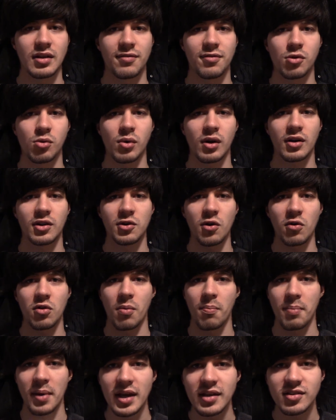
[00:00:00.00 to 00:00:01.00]
if you want to know
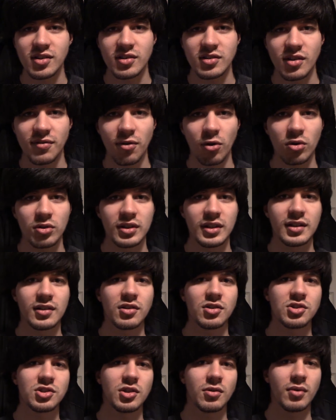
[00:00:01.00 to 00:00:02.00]
the basics of Old
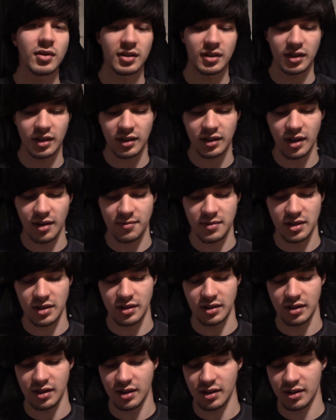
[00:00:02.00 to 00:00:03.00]
English and whatnot, I
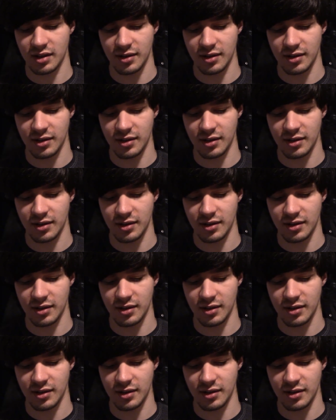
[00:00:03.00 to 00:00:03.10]
mean,